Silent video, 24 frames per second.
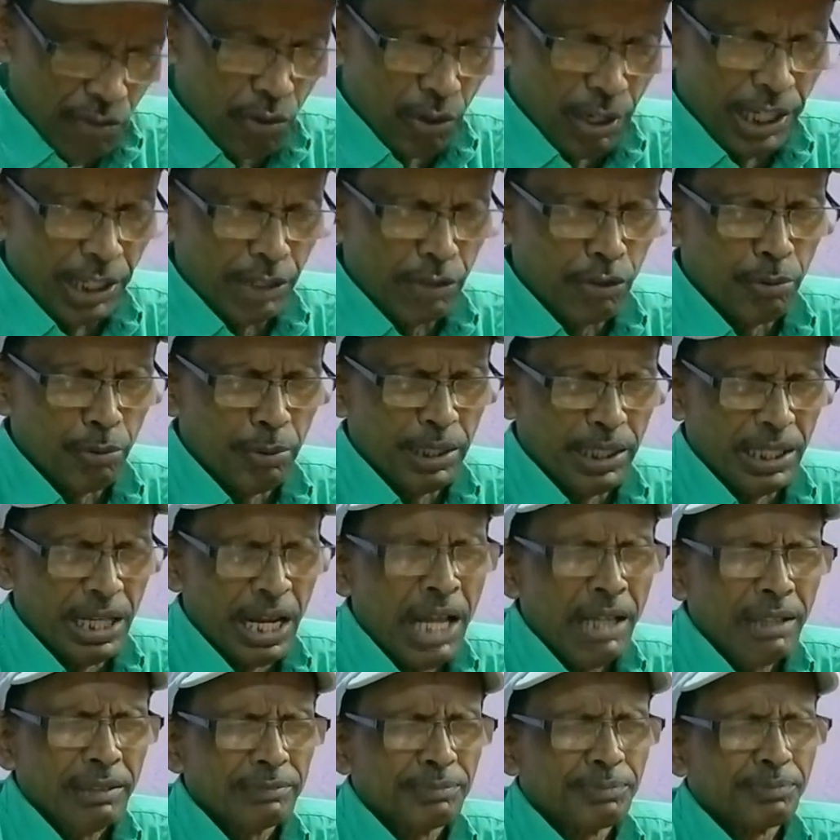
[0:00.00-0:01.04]
going to be
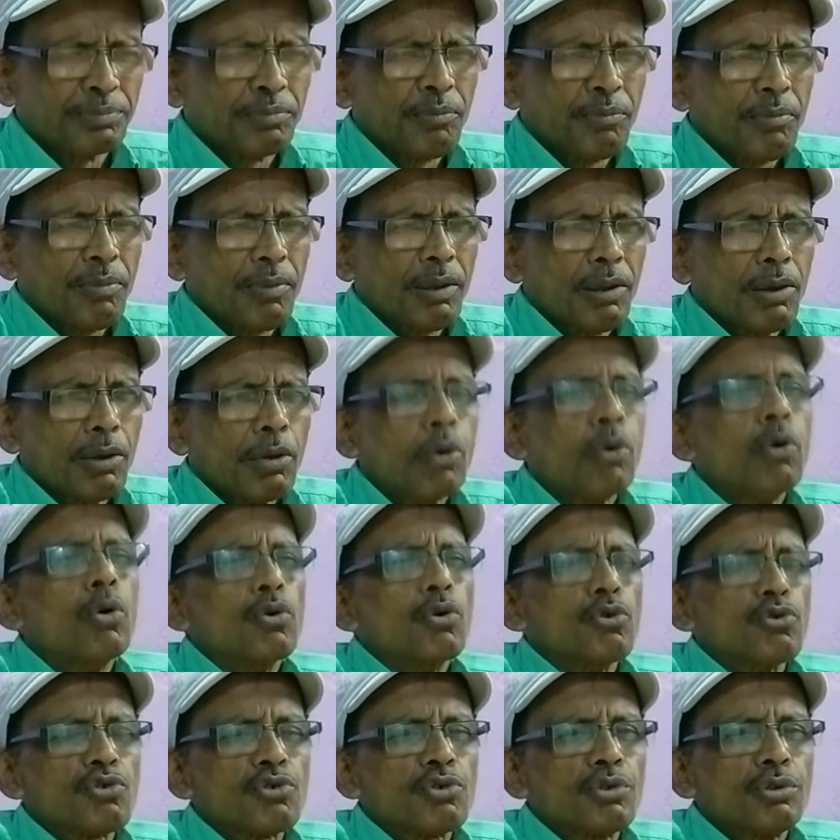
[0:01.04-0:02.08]
the
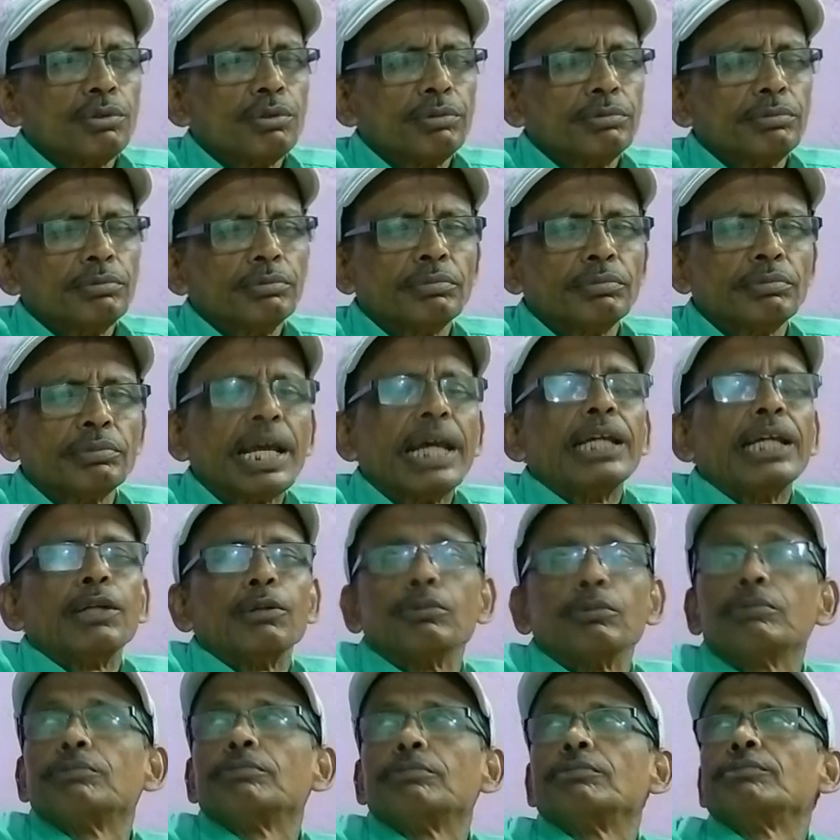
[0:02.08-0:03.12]
worst. Thank
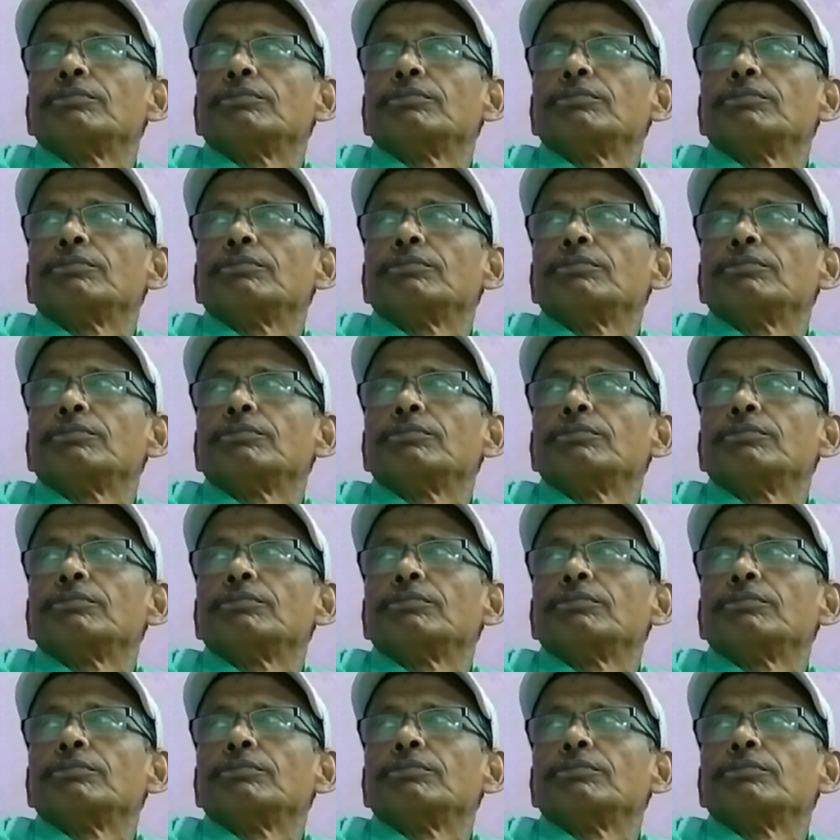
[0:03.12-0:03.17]
you.